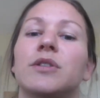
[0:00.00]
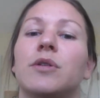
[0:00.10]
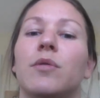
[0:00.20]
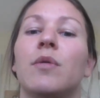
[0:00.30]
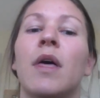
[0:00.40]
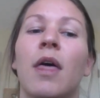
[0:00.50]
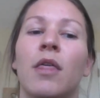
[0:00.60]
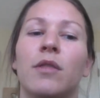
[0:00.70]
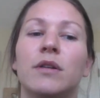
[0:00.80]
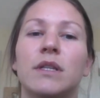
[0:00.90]
So
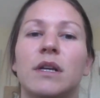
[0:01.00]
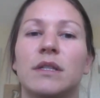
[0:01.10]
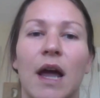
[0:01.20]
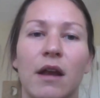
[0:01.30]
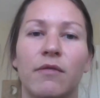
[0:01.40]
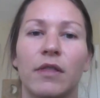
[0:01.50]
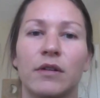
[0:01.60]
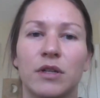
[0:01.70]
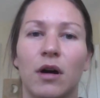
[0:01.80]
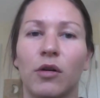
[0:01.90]
those little tiny
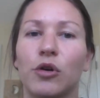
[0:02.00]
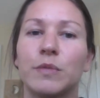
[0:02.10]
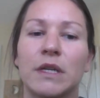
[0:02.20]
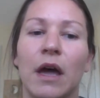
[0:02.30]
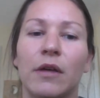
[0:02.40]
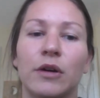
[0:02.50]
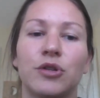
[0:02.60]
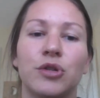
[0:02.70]
feathers all group together